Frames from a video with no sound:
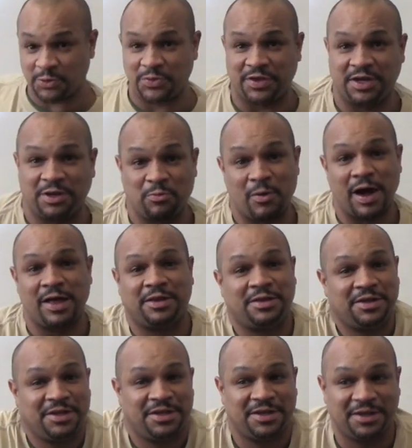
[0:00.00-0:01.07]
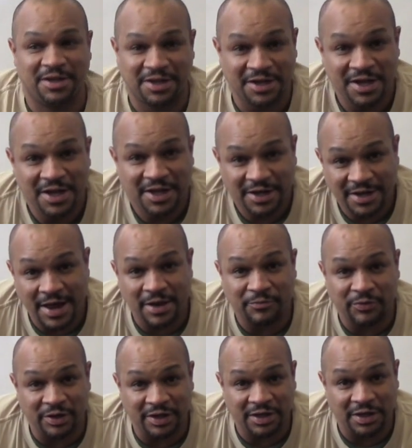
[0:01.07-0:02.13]
truth and equality and
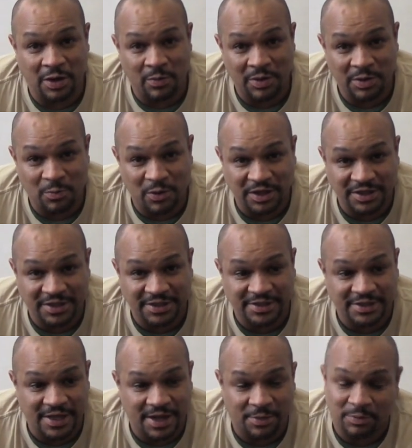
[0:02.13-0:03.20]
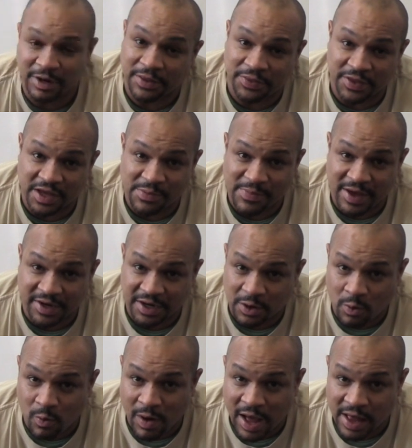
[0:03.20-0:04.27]
not really knowing what to say. When I think about
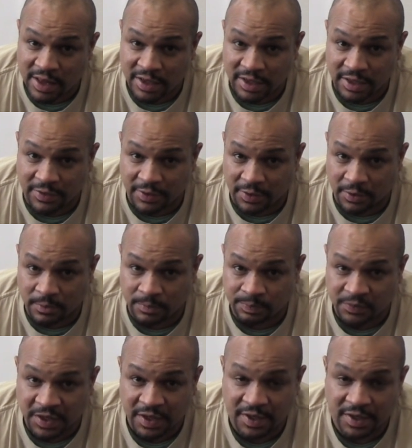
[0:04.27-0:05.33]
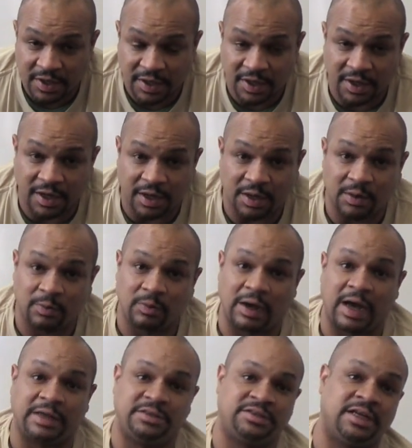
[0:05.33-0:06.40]
equality, though,
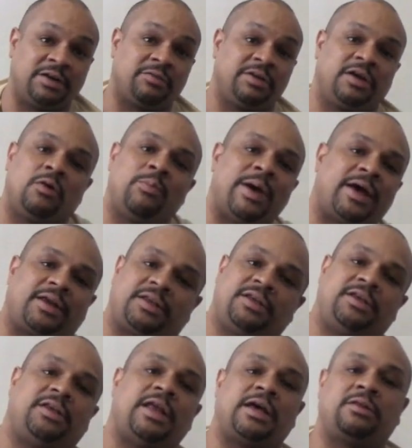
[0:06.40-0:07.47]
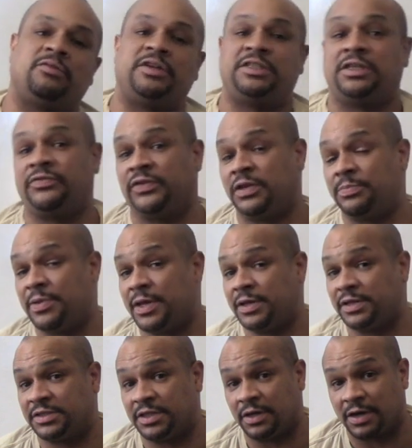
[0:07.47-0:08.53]
I generally go back to the Declaration of
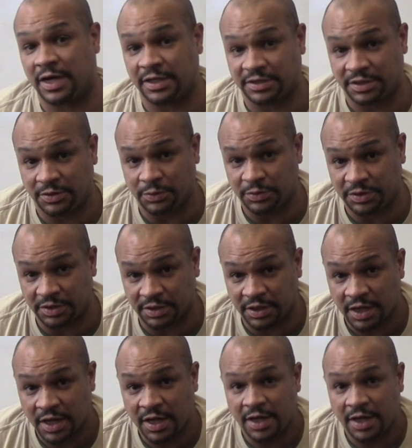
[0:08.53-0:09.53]
Independence and our Constitution.